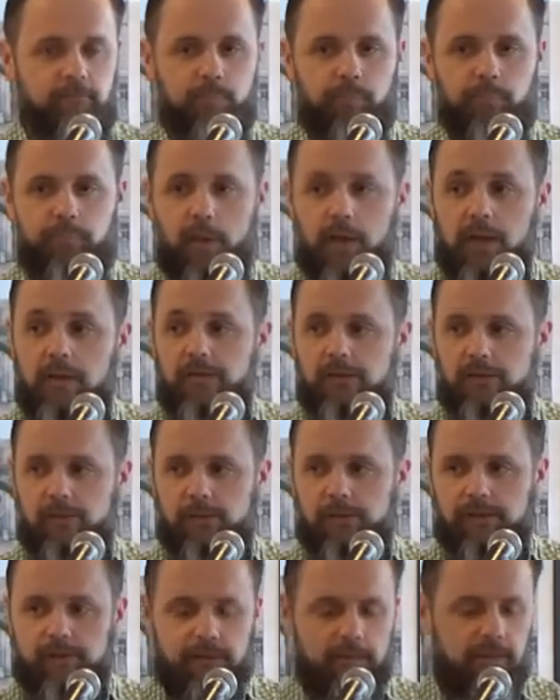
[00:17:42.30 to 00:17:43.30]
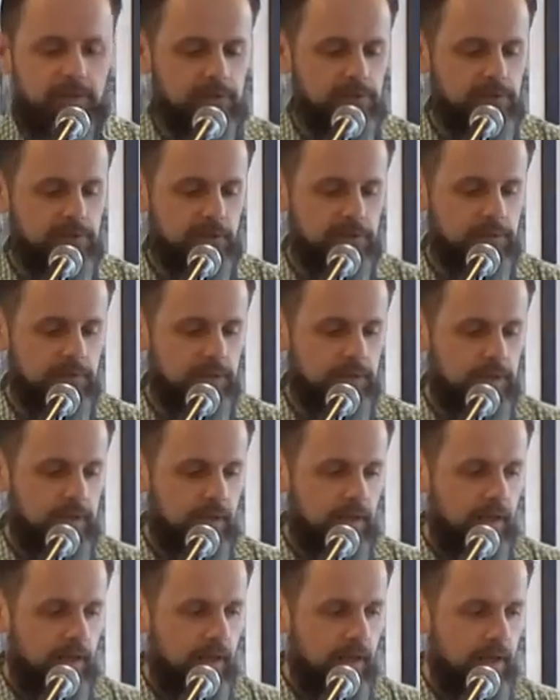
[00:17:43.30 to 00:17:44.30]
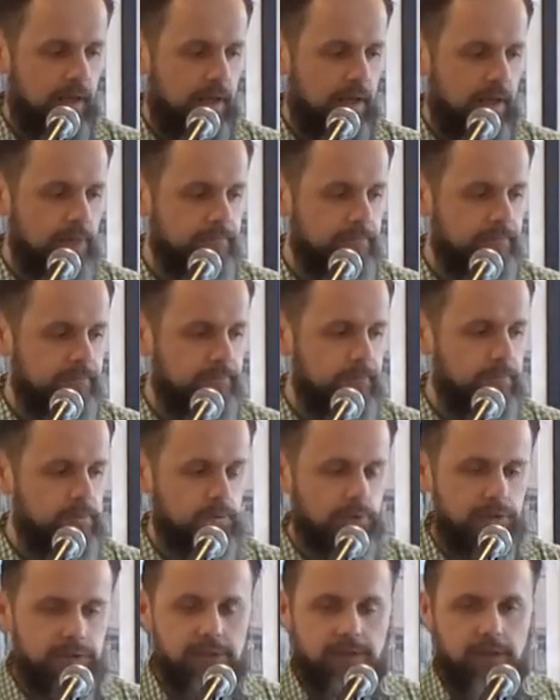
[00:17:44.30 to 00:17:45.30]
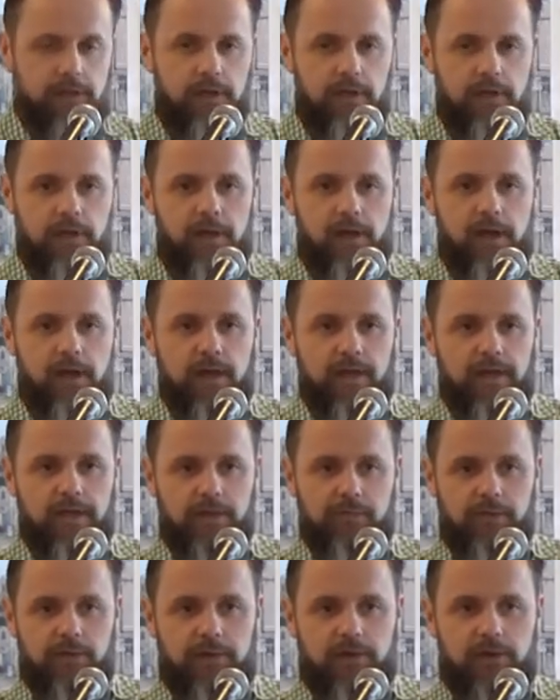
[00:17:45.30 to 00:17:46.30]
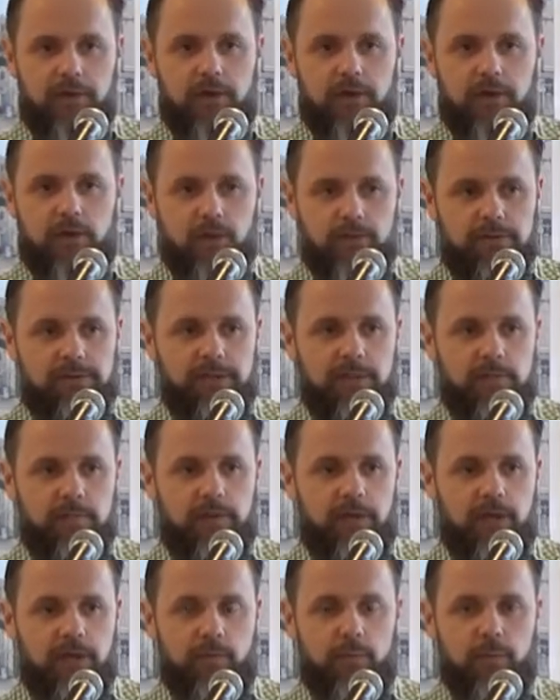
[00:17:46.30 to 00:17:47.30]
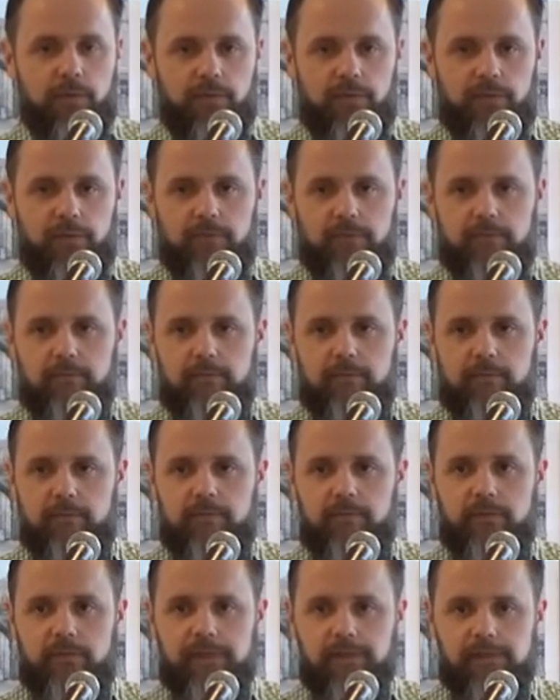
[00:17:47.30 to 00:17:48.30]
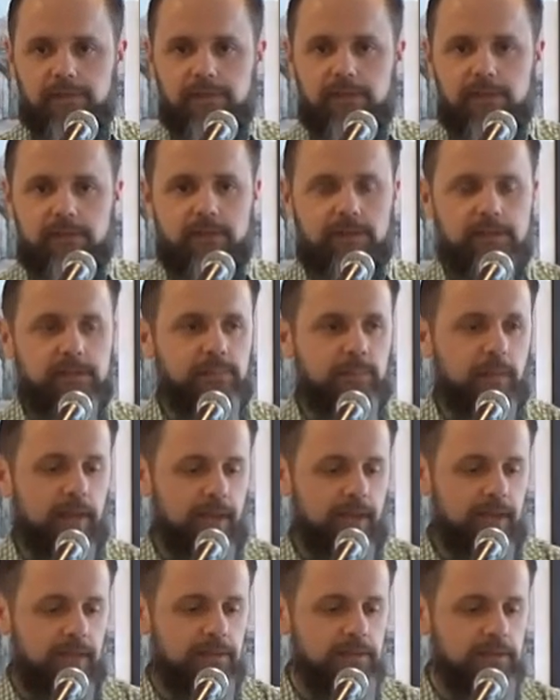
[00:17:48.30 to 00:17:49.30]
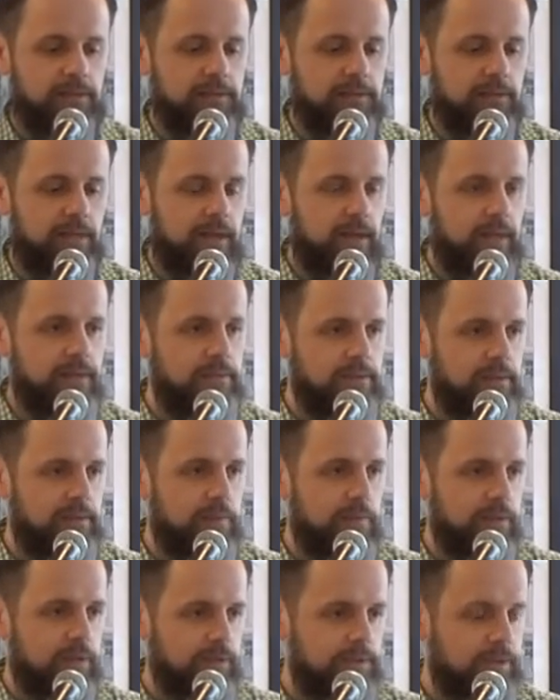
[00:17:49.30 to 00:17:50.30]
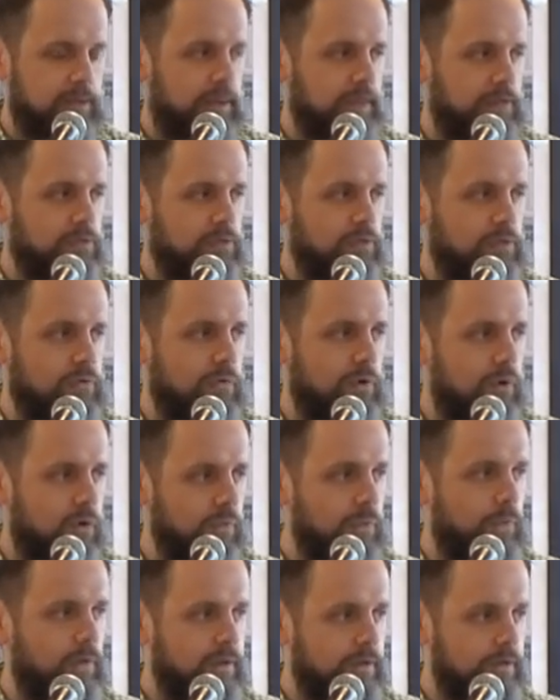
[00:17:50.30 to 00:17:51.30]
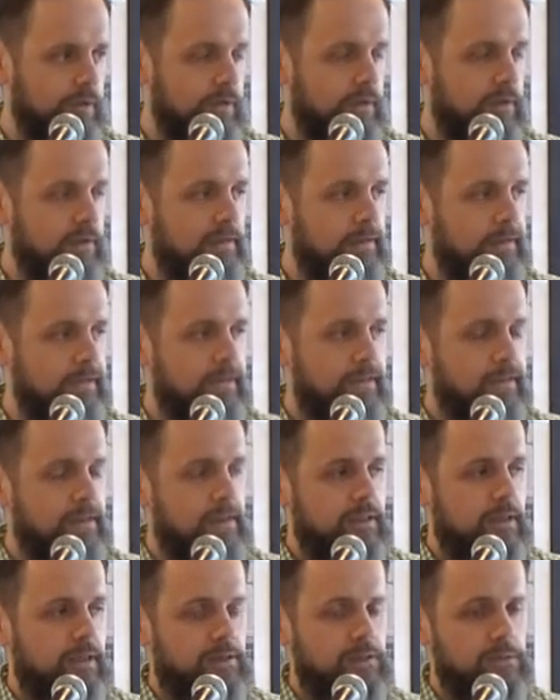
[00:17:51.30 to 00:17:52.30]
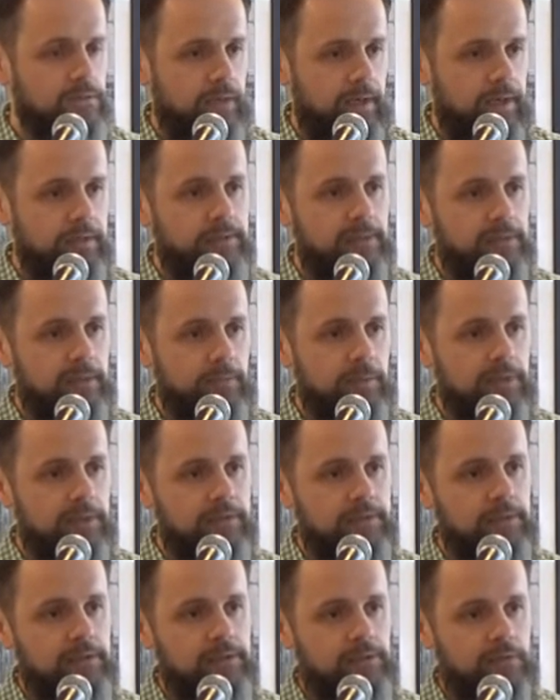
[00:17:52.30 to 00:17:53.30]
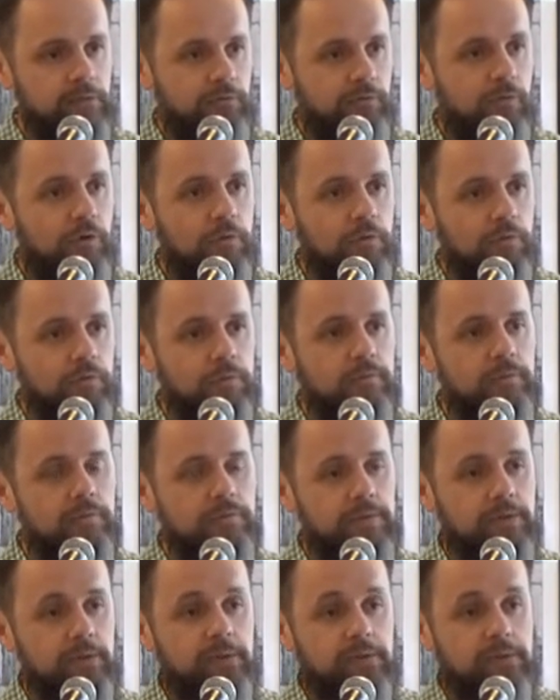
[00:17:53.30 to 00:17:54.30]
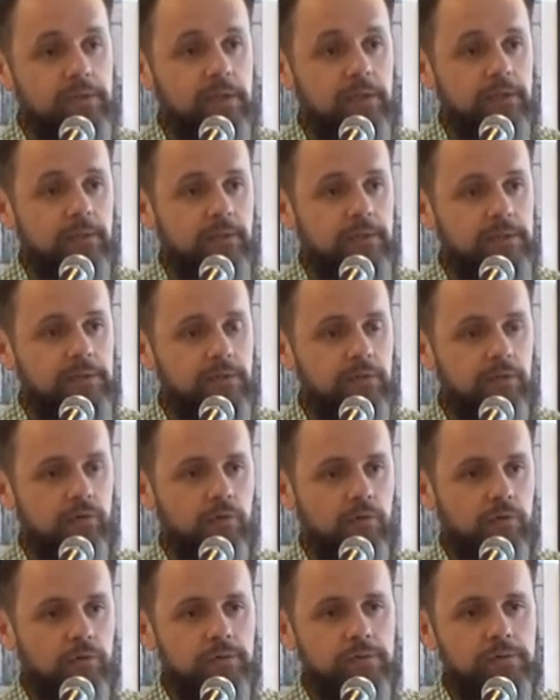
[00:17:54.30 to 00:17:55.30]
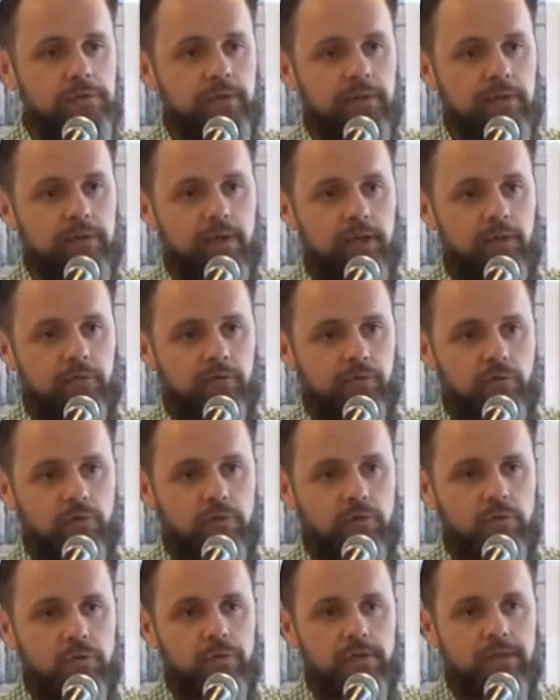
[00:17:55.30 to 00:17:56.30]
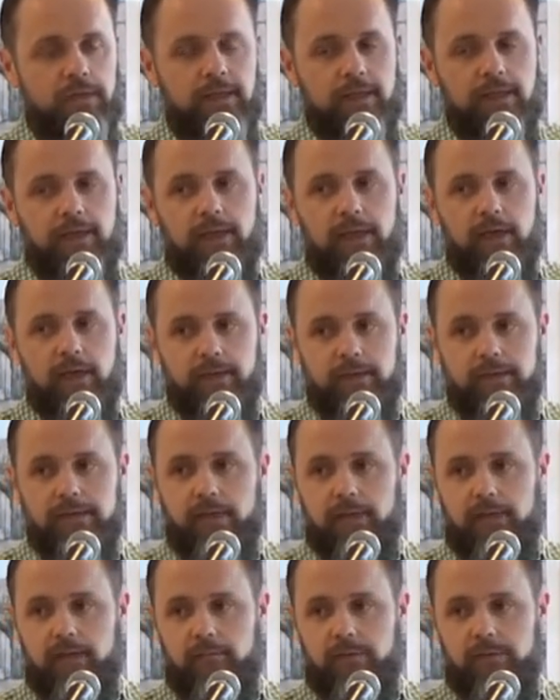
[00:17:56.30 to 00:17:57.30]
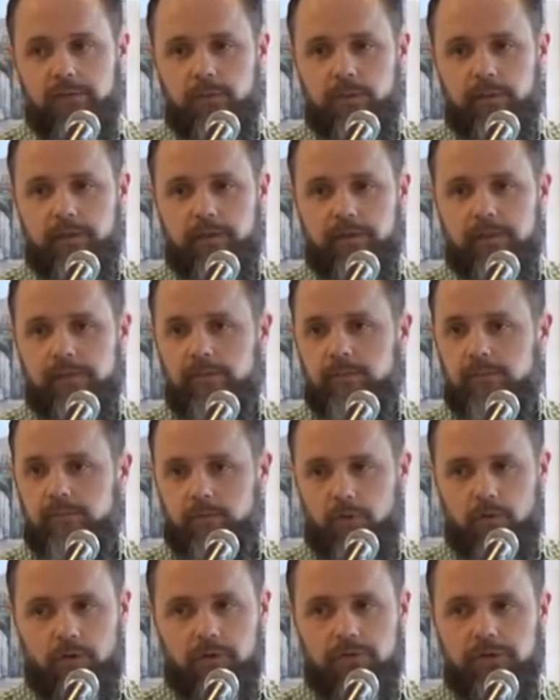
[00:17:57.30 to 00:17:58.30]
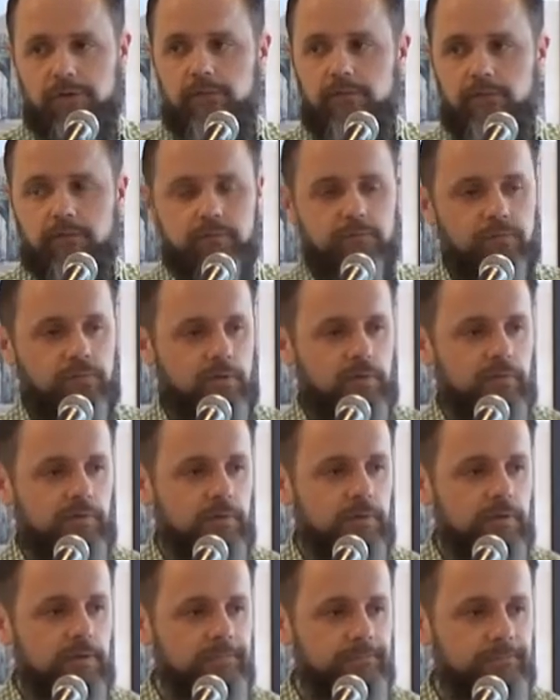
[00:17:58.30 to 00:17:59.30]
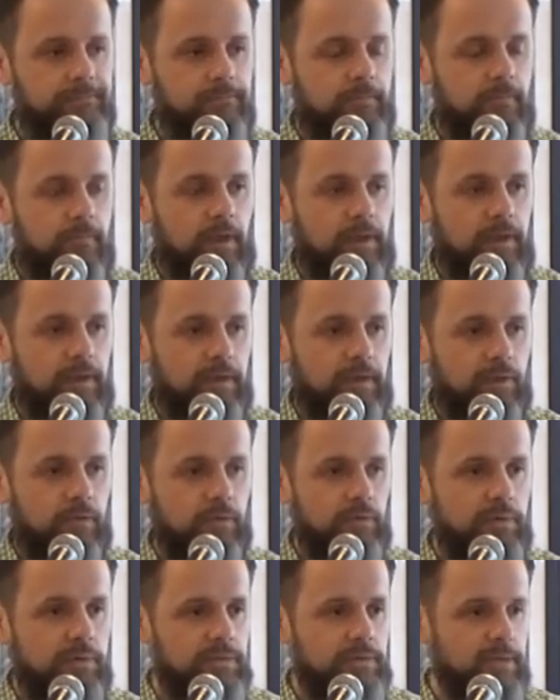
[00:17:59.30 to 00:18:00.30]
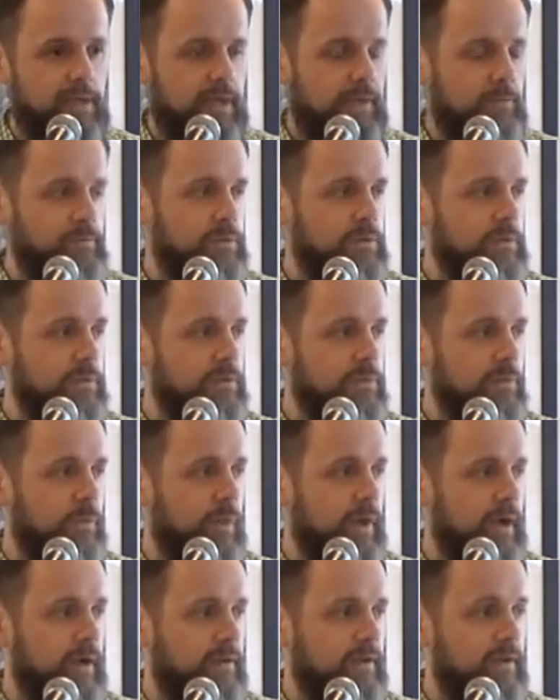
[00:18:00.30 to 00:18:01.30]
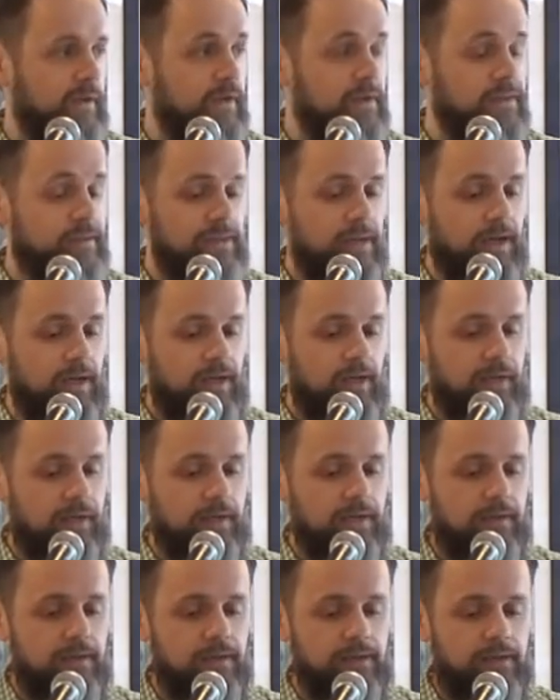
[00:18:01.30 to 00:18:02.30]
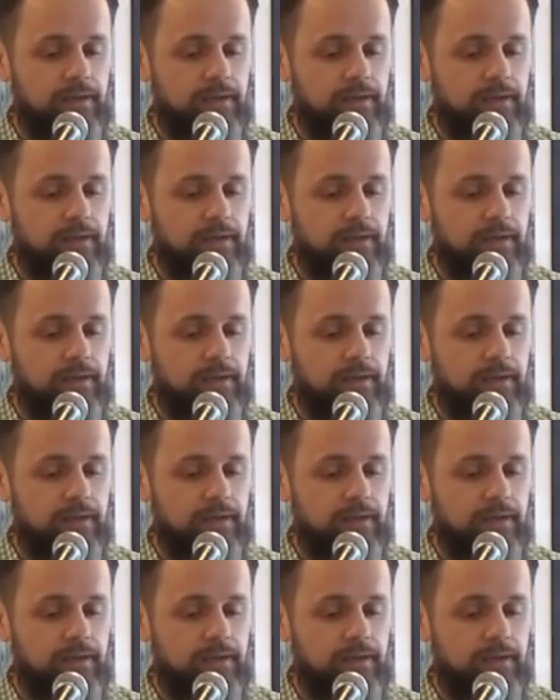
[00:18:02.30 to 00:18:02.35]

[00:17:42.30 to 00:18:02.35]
bulk to it and as such. Um, so just a, a kind of a, a concept that with this this plant has the ability to not wither, mm. and so it has the ability to grow, to continually to grow. So it can grow at the times when it's not fruitful, and it can grow in the times when there is a